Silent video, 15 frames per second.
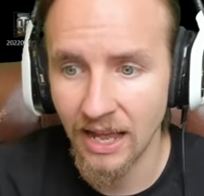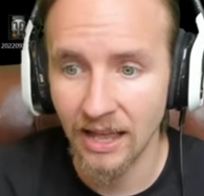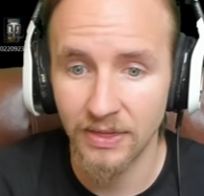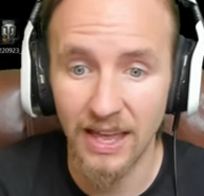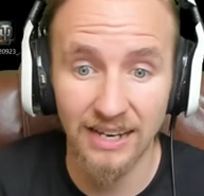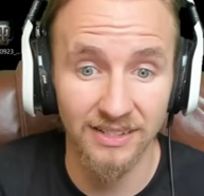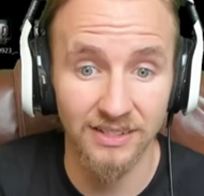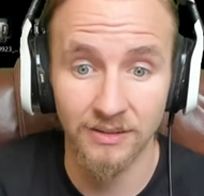
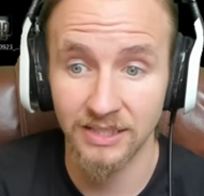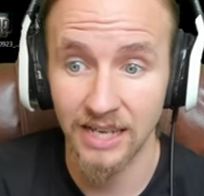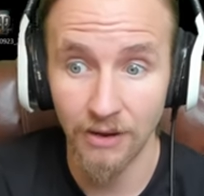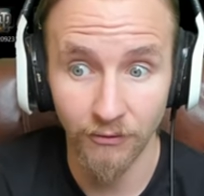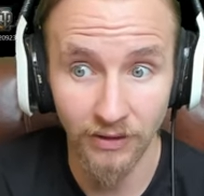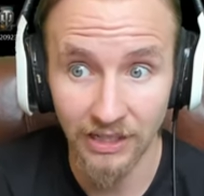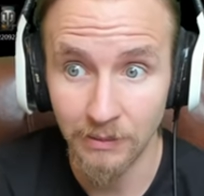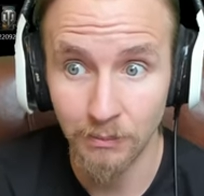That's
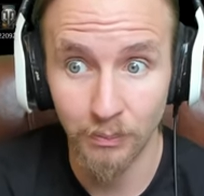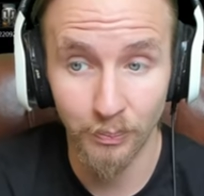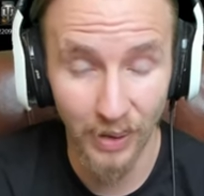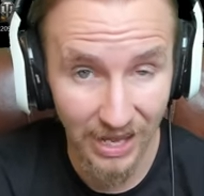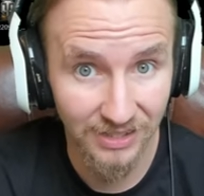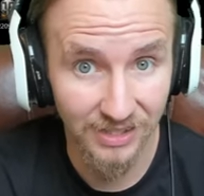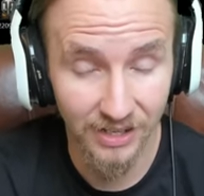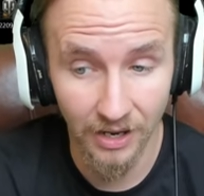definitely
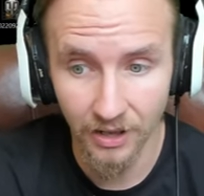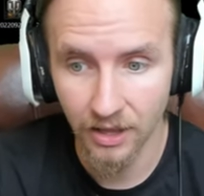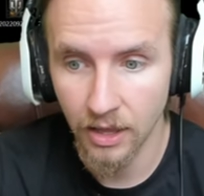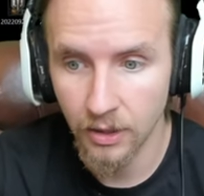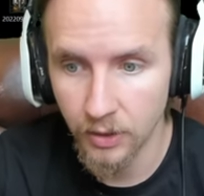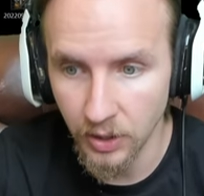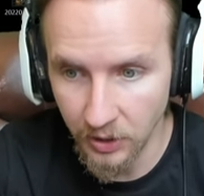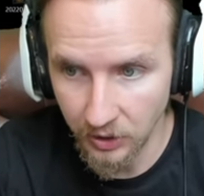better
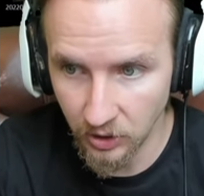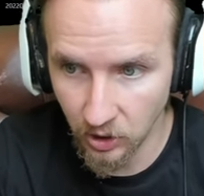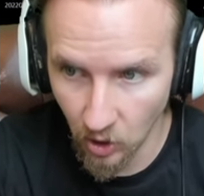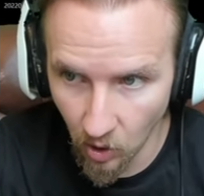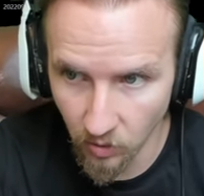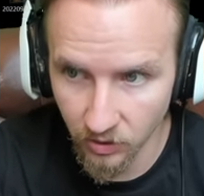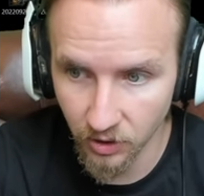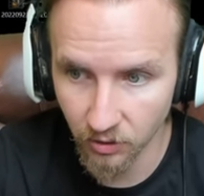than a
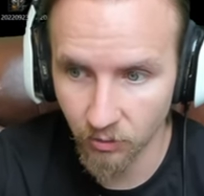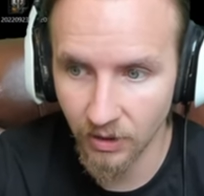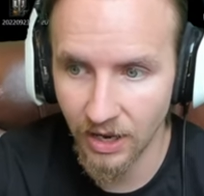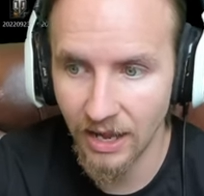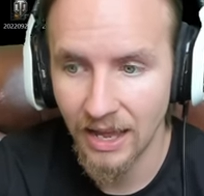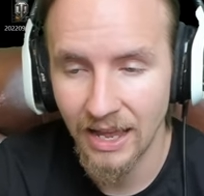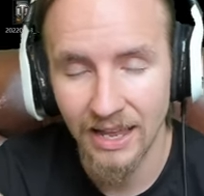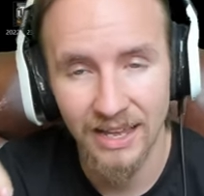Conqueror
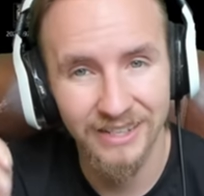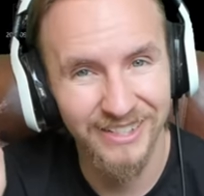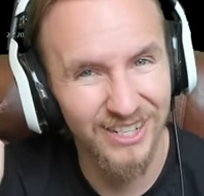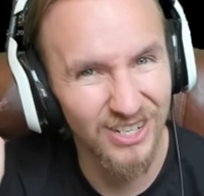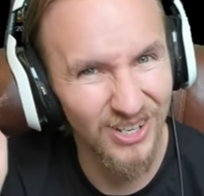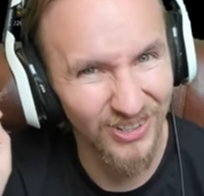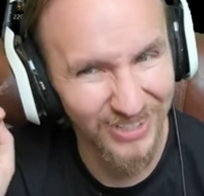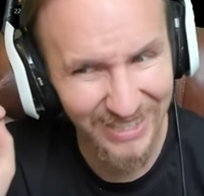it's
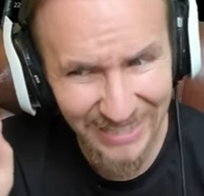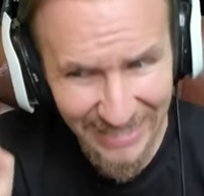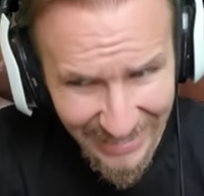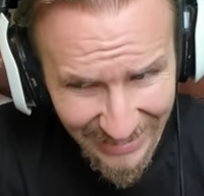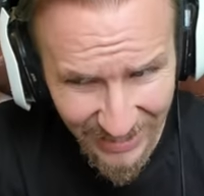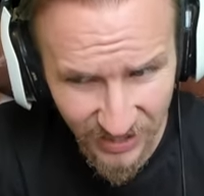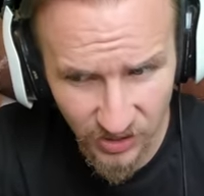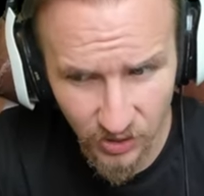not
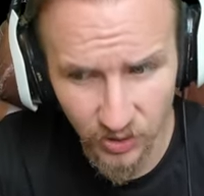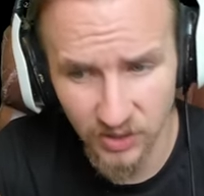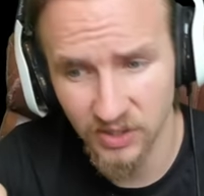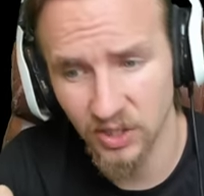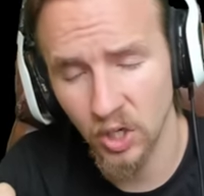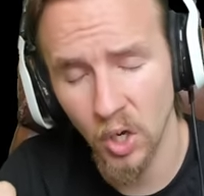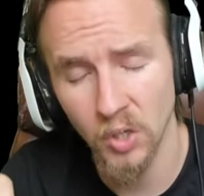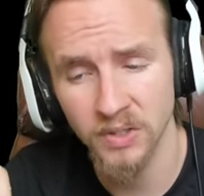nearly as good as a
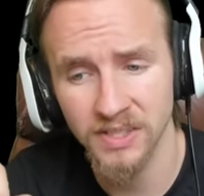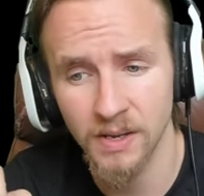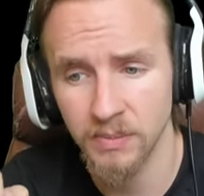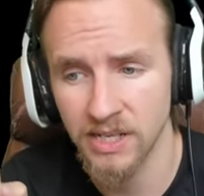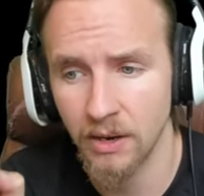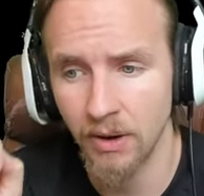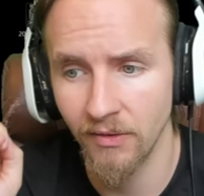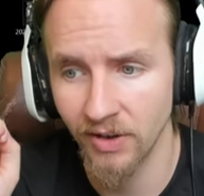concept,
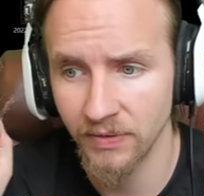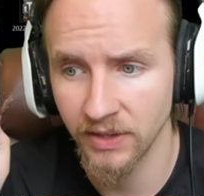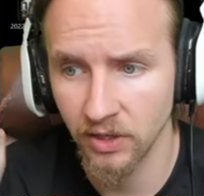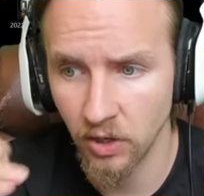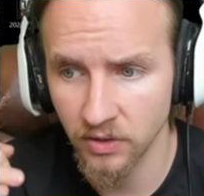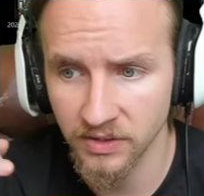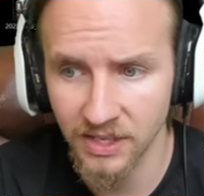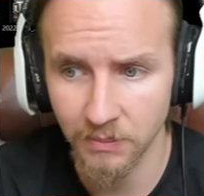however, and the
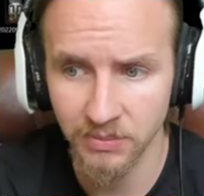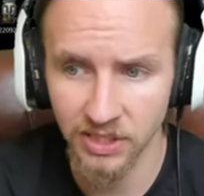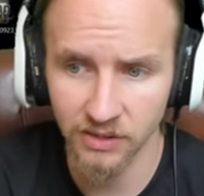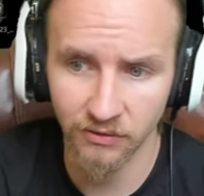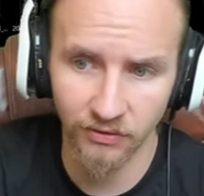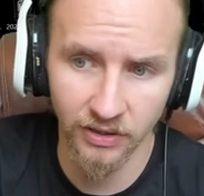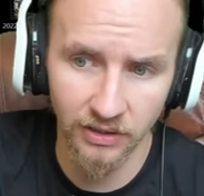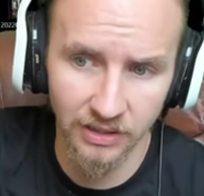concept does
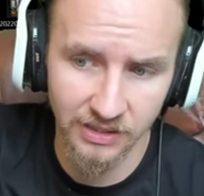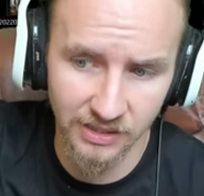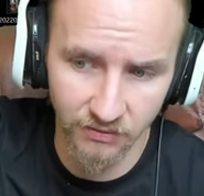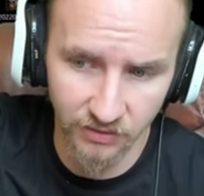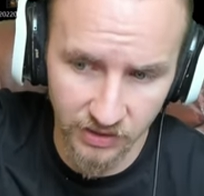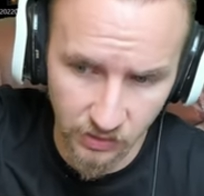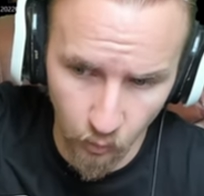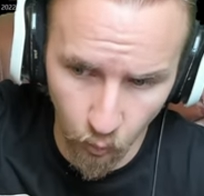feel as if
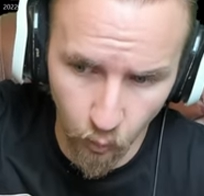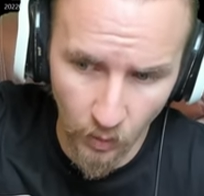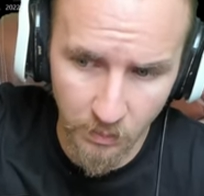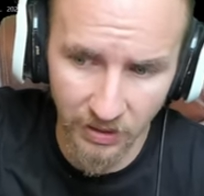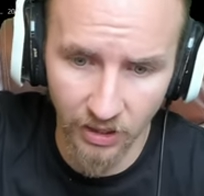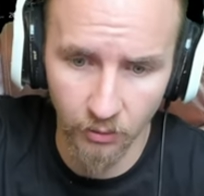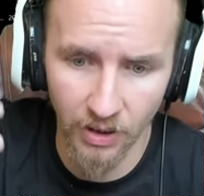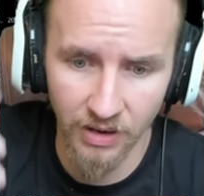it's
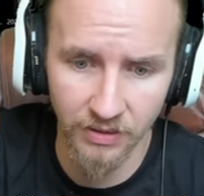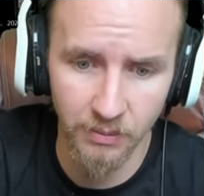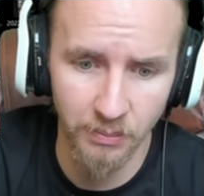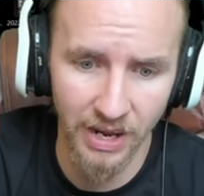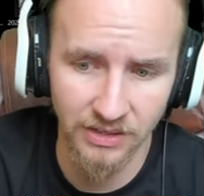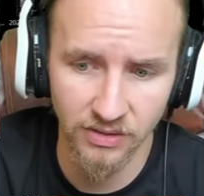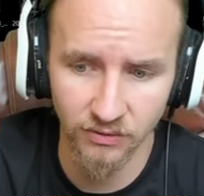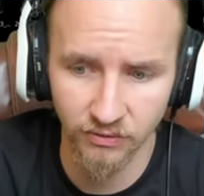whipping around the
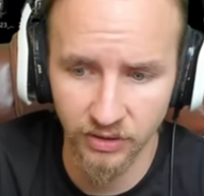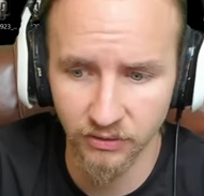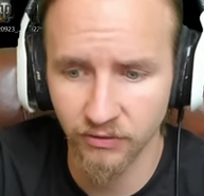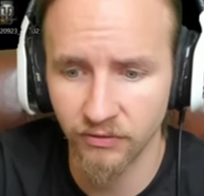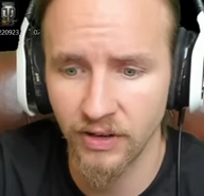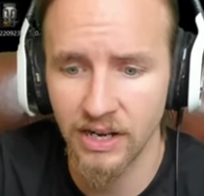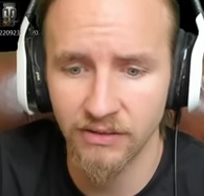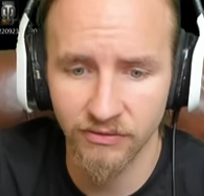battlefield
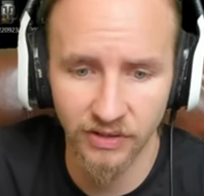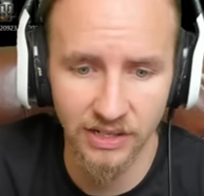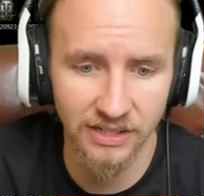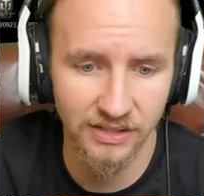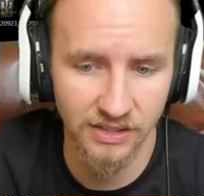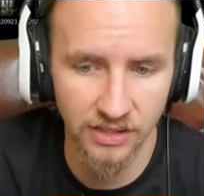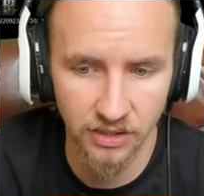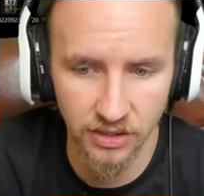far
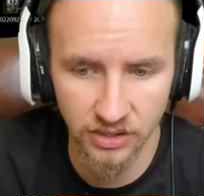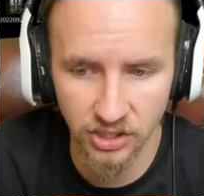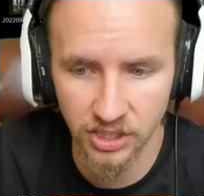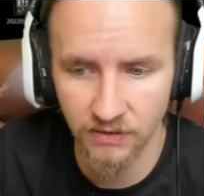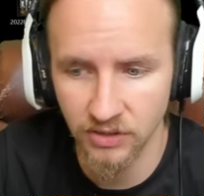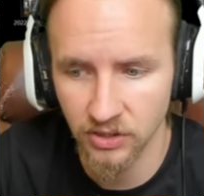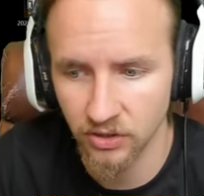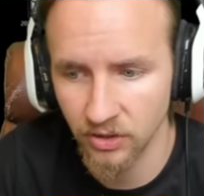faster than the
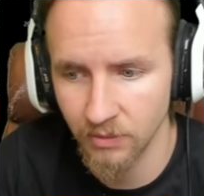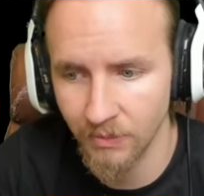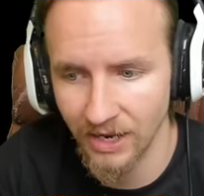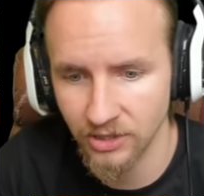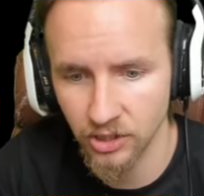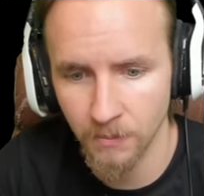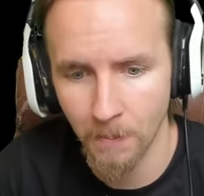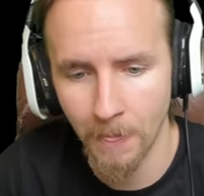Chieftain could
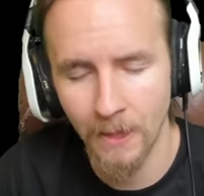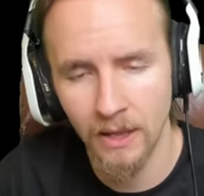imagine.